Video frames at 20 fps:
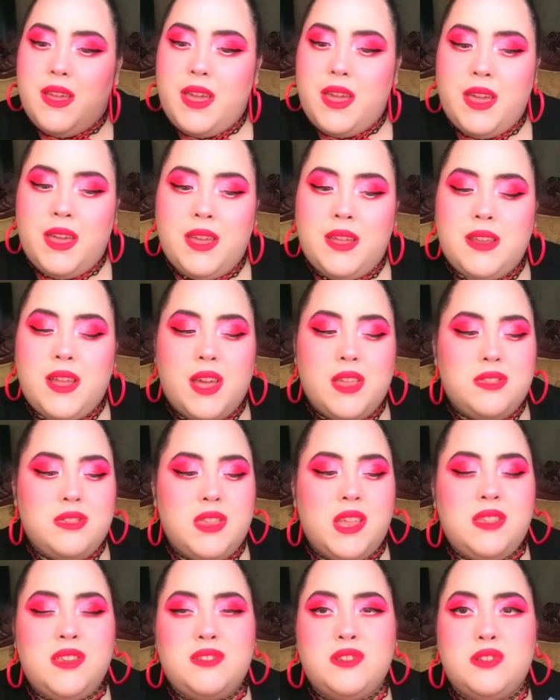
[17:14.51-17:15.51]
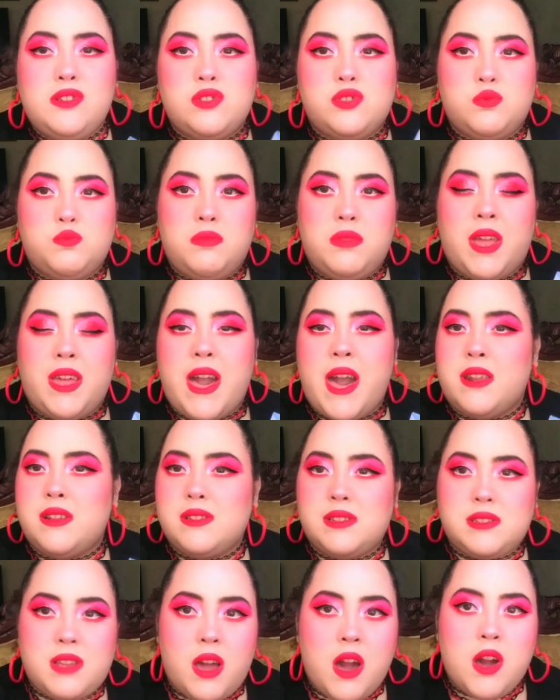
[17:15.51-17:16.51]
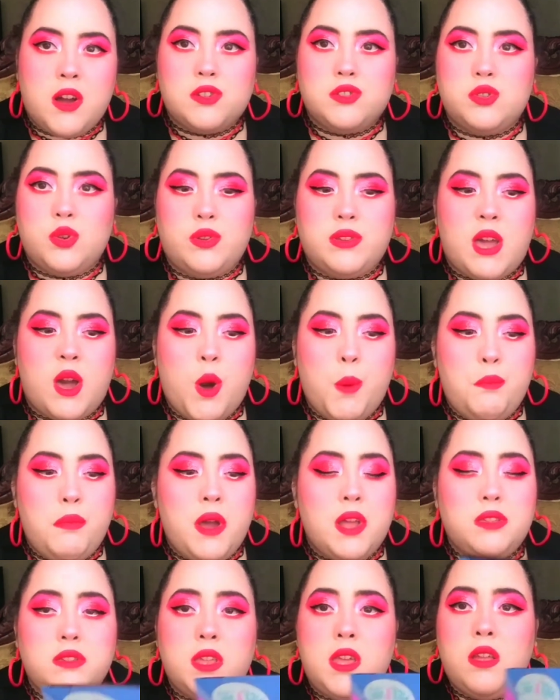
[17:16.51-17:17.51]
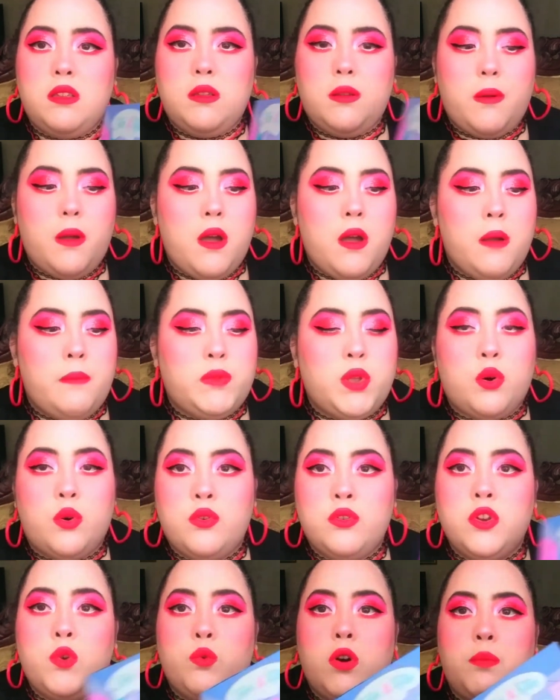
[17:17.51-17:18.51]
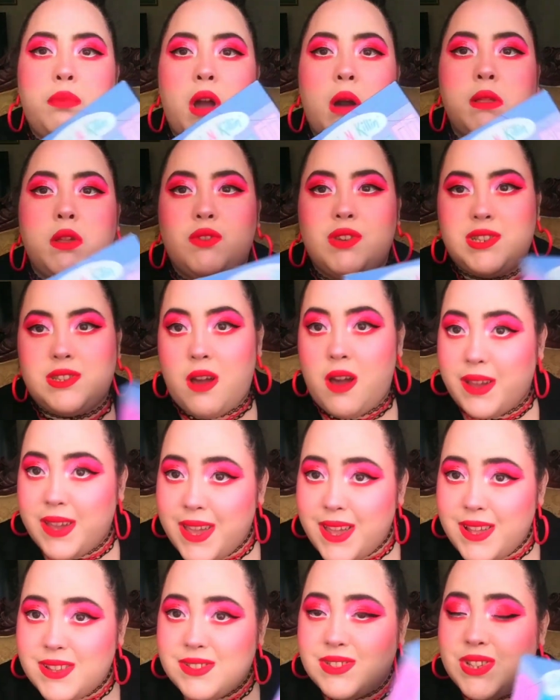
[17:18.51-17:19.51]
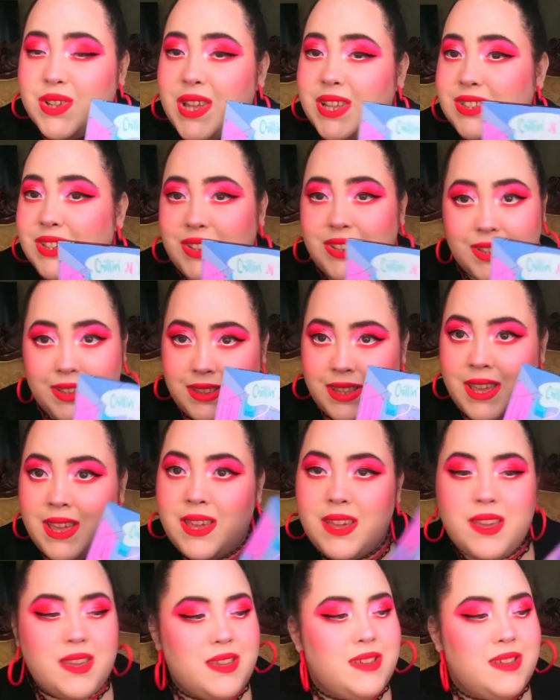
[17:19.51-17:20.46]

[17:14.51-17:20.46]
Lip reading: And I think this is like out of stock, sold out. But I think the owner will probably restock it. So that's a good thing.